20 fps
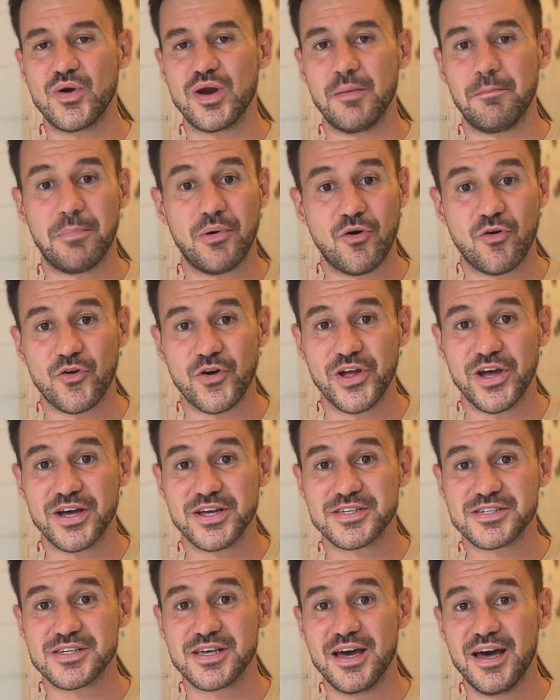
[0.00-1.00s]

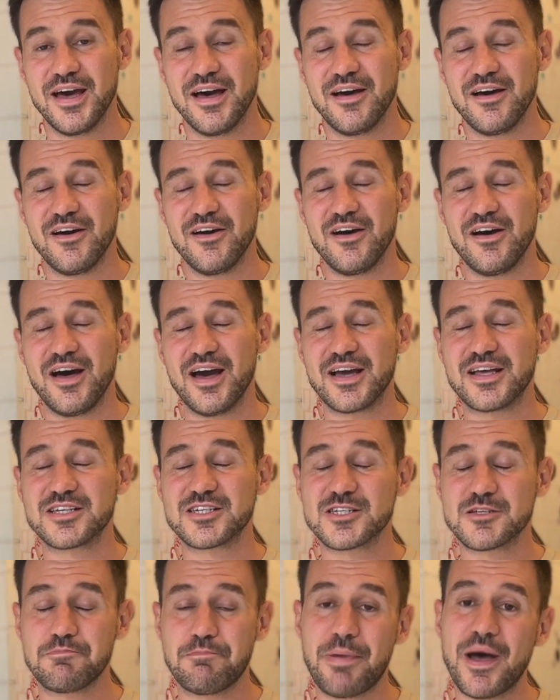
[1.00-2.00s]
laborious,
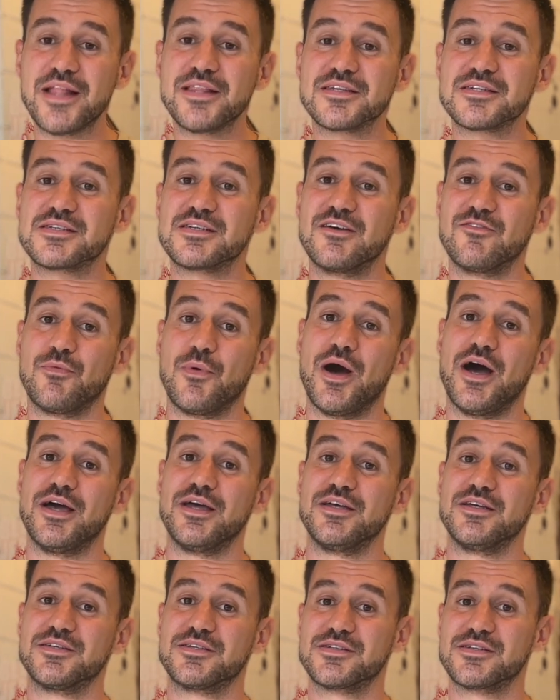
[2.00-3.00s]
expensive
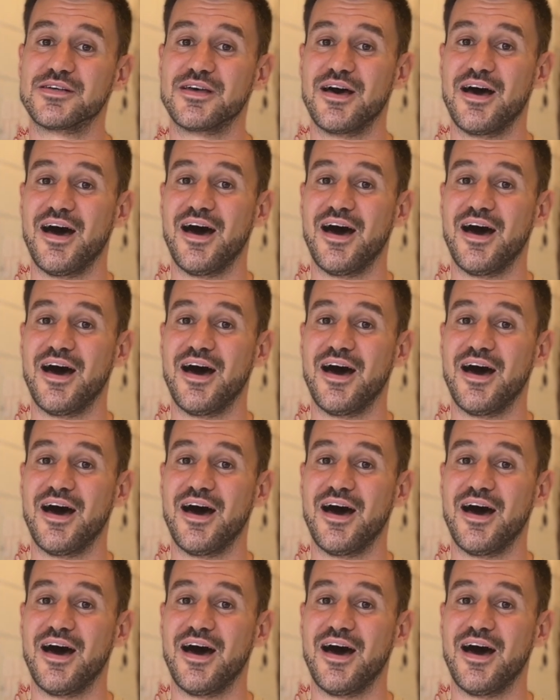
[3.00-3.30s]
ways.